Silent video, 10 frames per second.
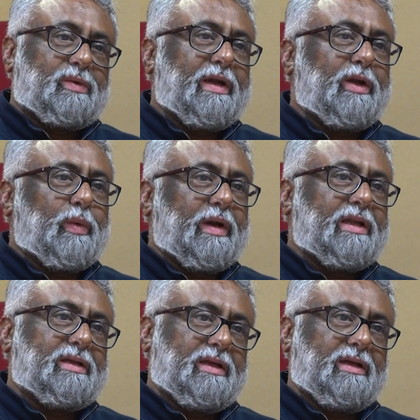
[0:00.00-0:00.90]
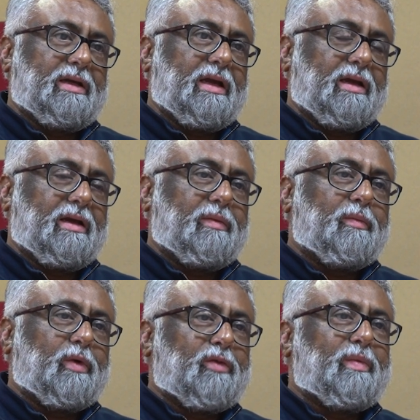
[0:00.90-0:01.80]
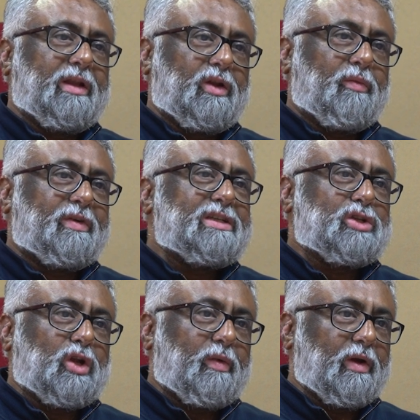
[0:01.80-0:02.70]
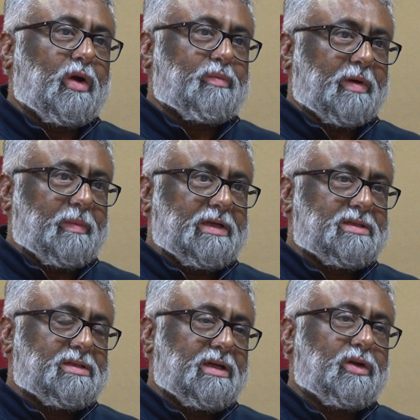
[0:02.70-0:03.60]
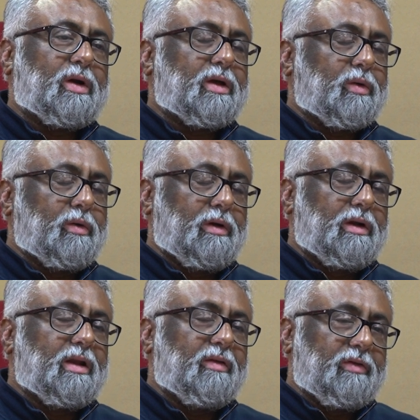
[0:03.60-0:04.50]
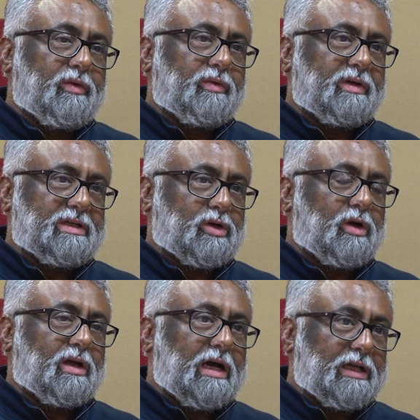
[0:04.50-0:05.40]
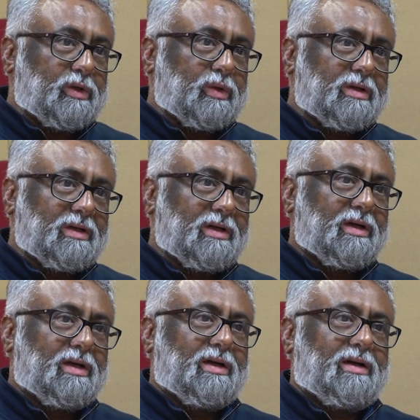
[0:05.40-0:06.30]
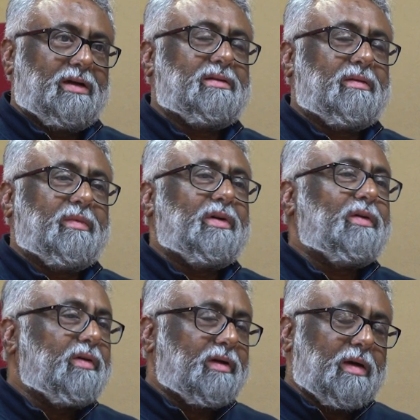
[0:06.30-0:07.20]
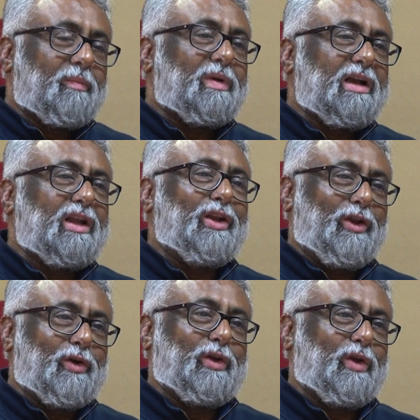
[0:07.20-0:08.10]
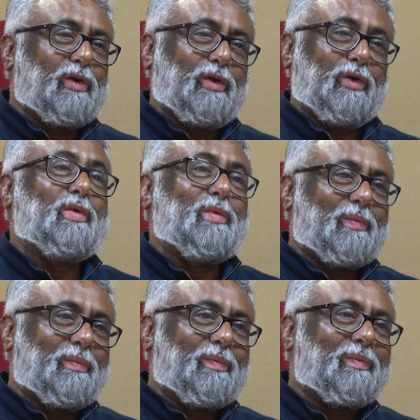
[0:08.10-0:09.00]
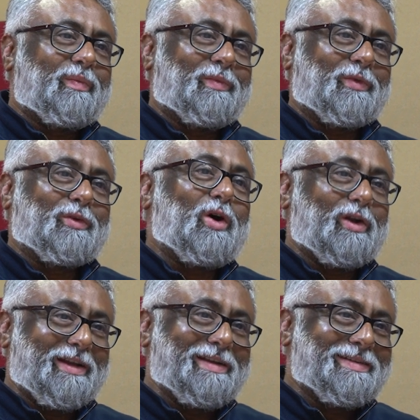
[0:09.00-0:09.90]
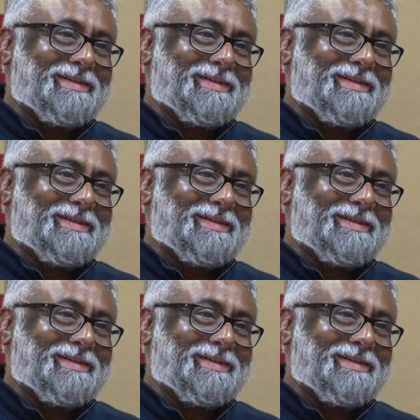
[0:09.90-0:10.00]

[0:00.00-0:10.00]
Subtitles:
2023, one of my first novel got published. It got a good review. It's called Ghandruk. It's a completely new content.